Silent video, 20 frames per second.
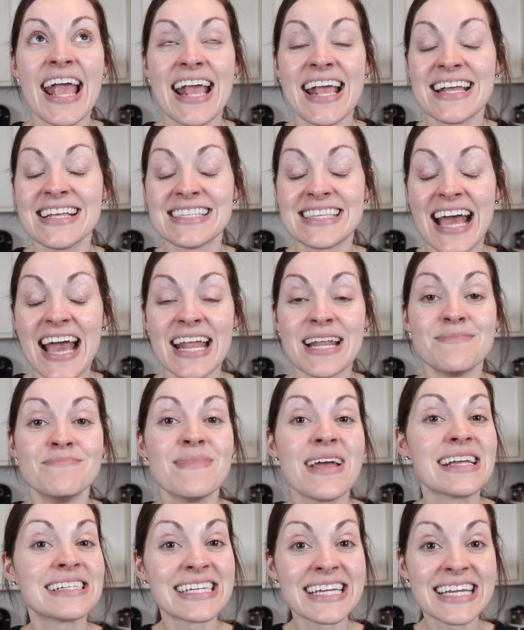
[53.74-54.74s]
is an
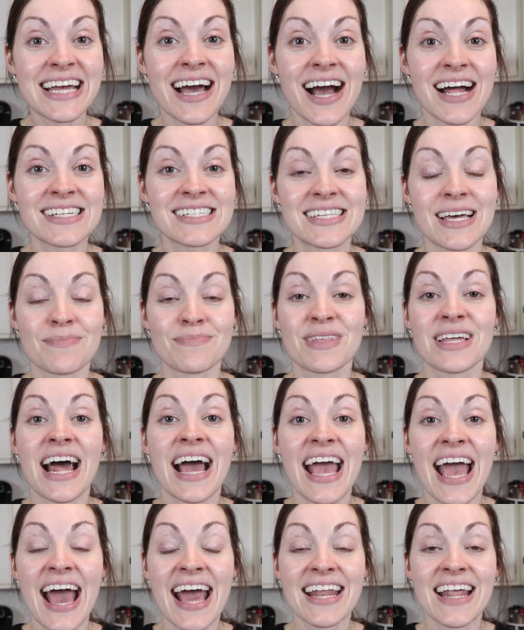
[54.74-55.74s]
amazing concept that
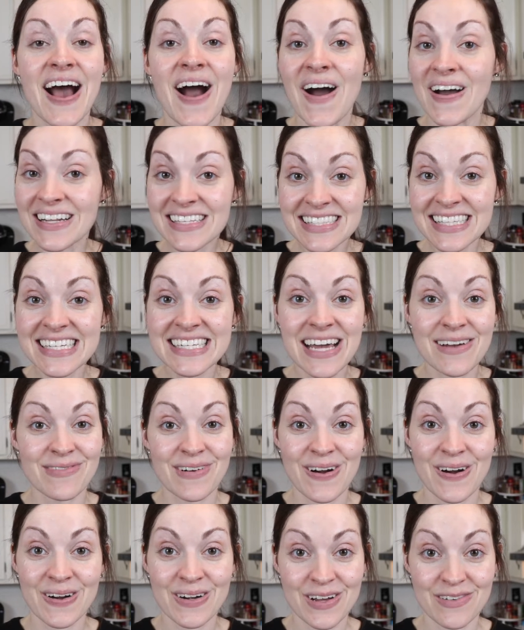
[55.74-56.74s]
I had honestly
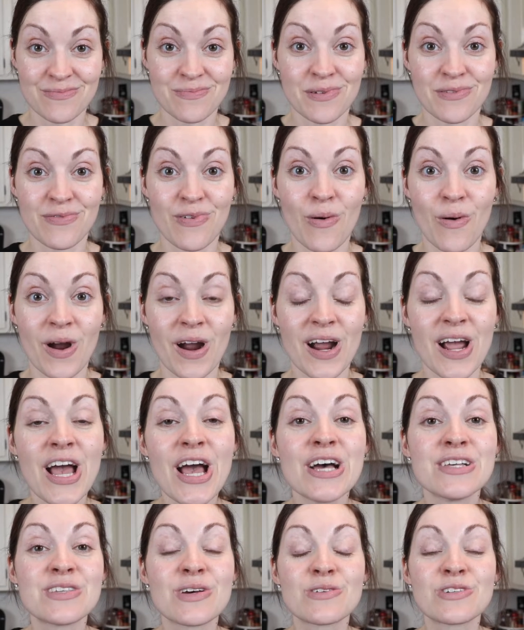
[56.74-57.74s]
never heard of before.
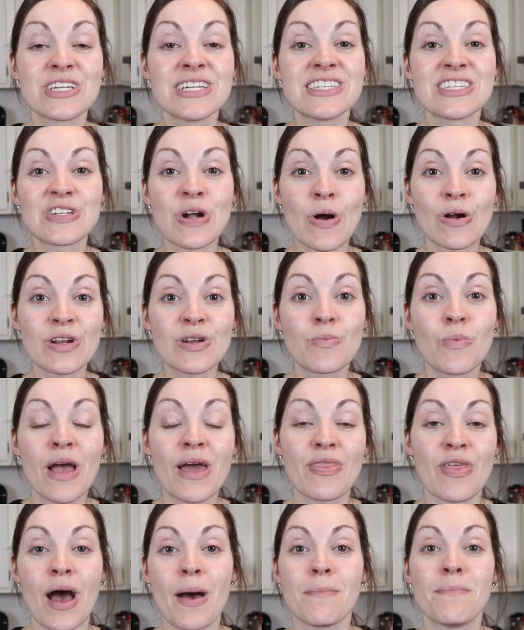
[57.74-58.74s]
So she started
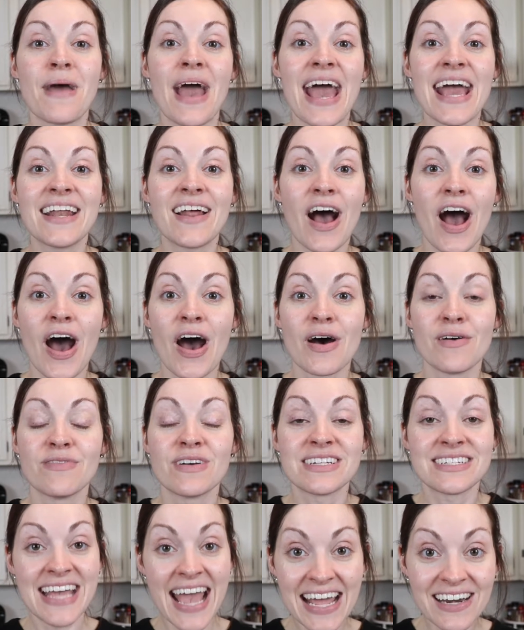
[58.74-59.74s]
with a bed
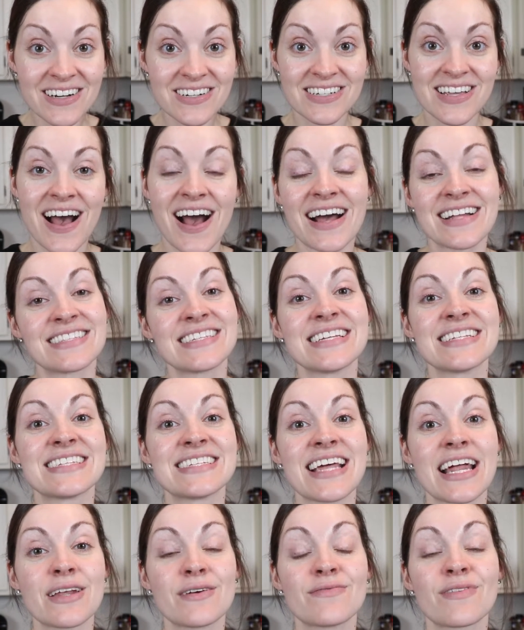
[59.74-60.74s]
of tater tots instead